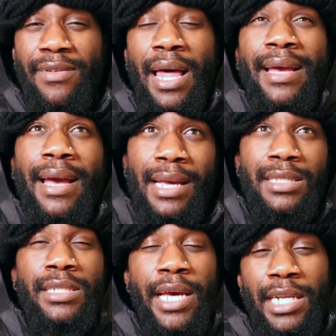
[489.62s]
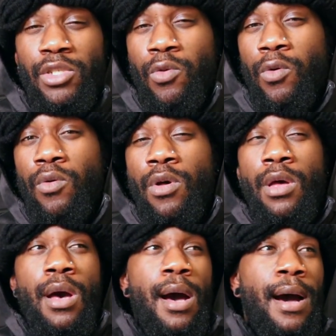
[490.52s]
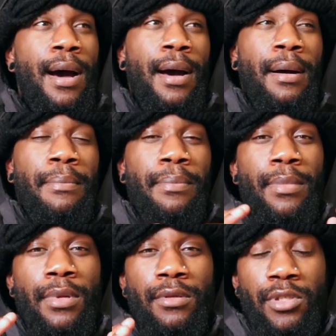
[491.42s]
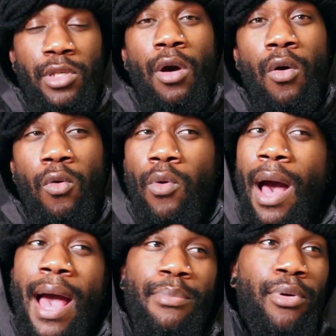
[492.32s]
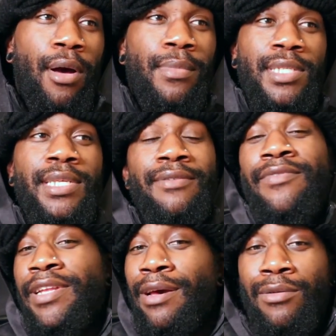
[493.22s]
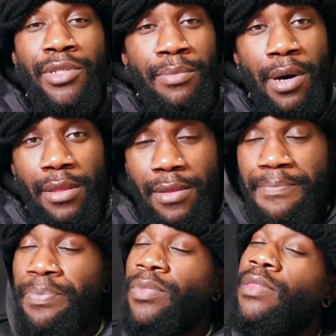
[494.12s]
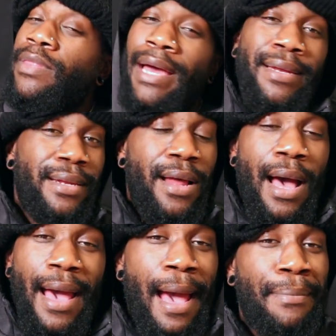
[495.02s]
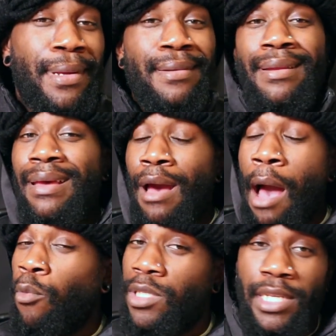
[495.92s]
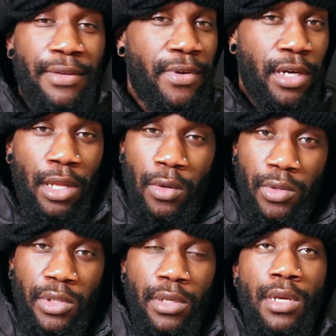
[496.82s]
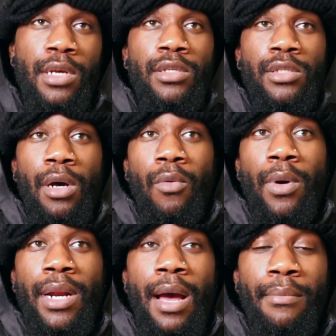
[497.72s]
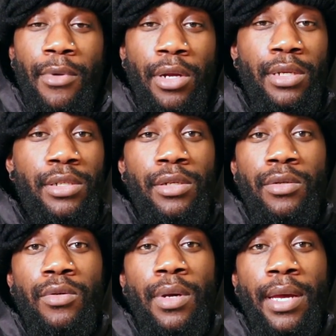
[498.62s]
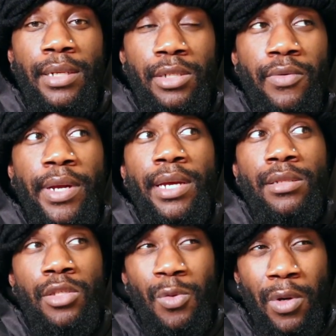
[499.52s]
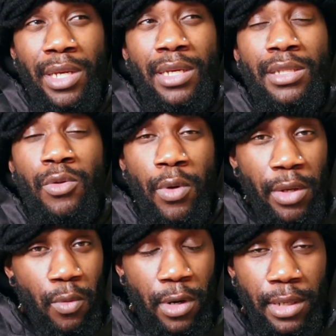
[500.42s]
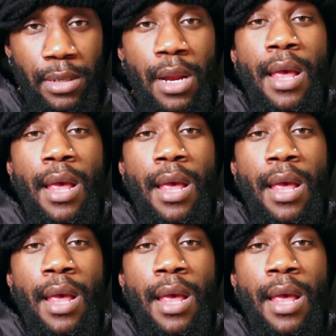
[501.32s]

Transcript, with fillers: like a schedule. So I promised 10 videos a month. That did not happen. I wasn't even close. So what I'm gonna do, entering 2021,